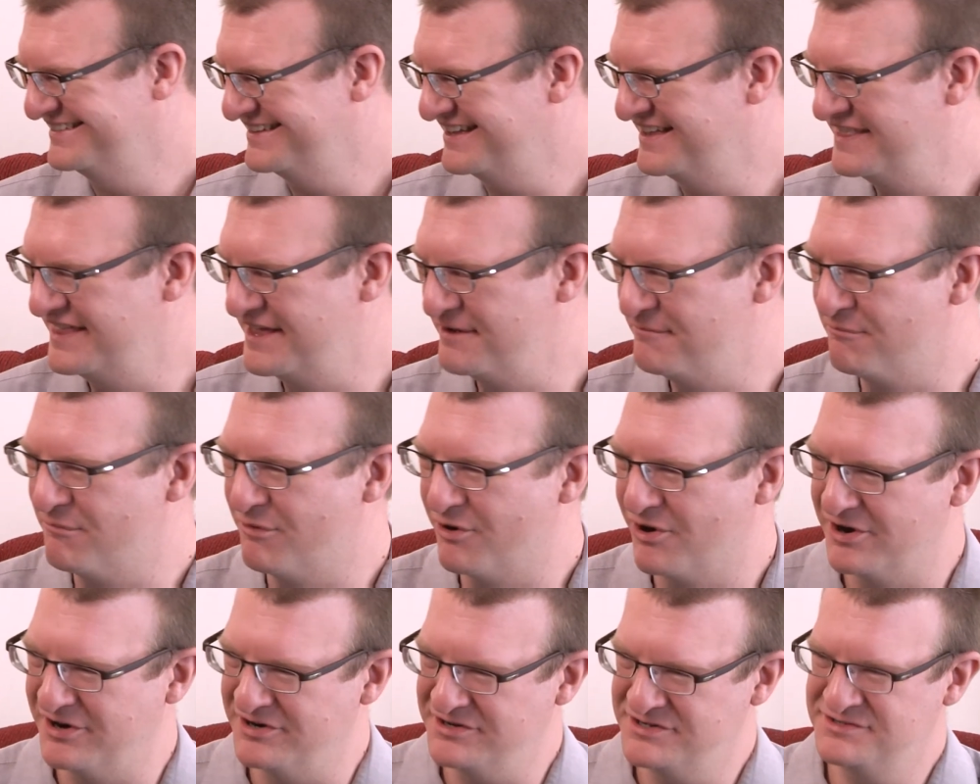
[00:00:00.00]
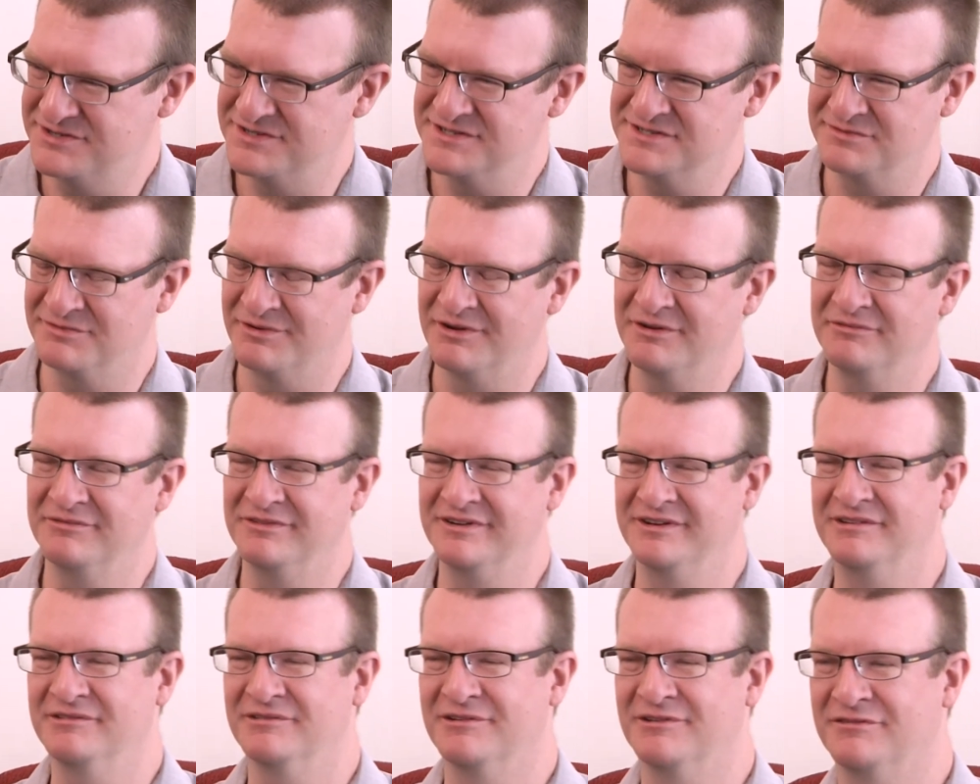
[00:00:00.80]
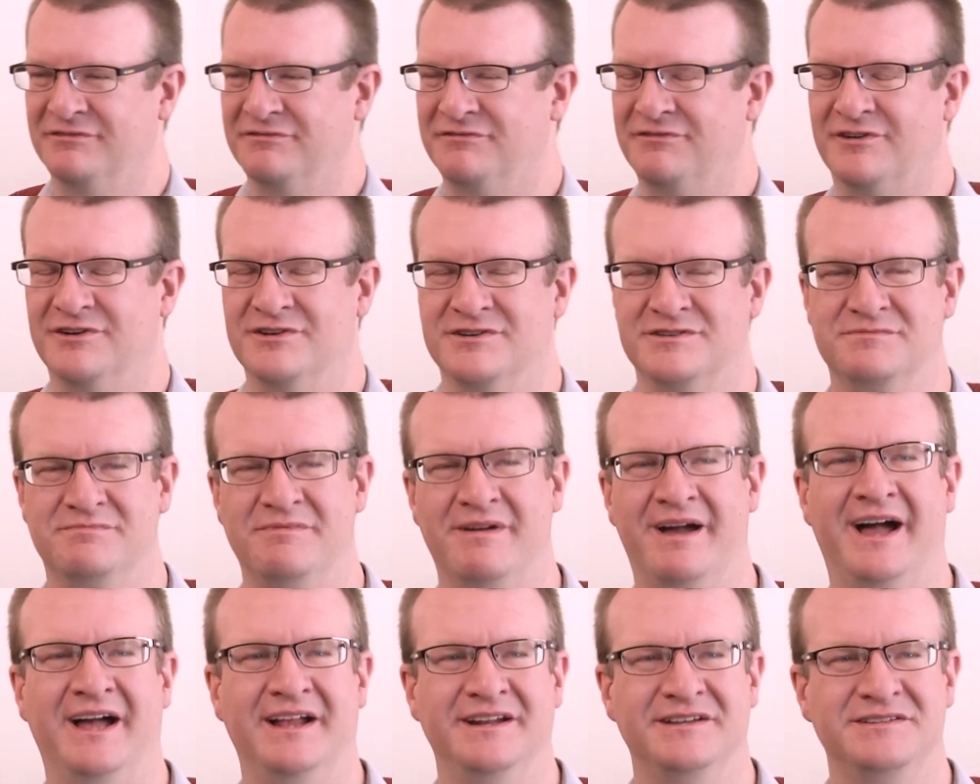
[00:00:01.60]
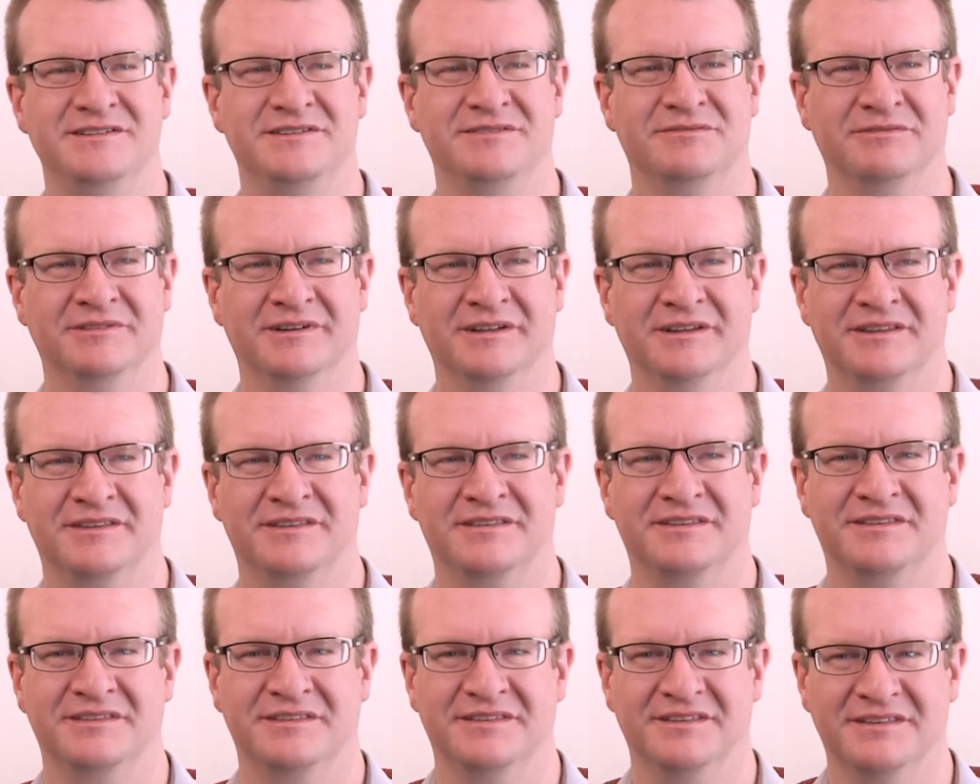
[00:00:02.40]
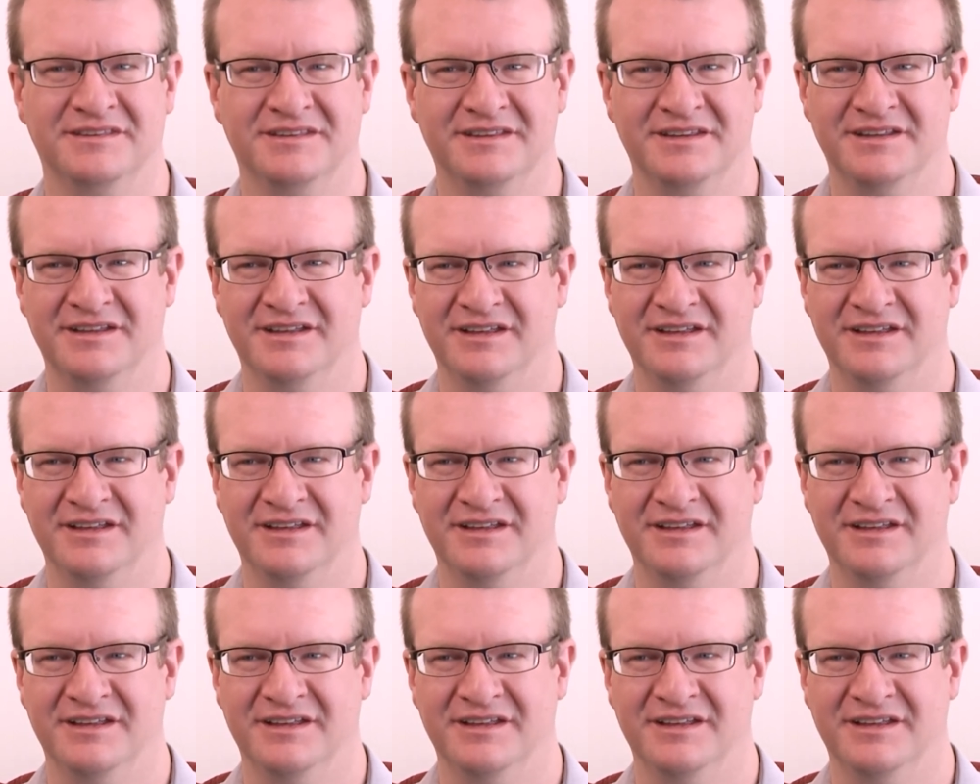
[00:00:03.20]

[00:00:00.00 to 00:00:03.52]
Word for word: And then March is when we were first matched with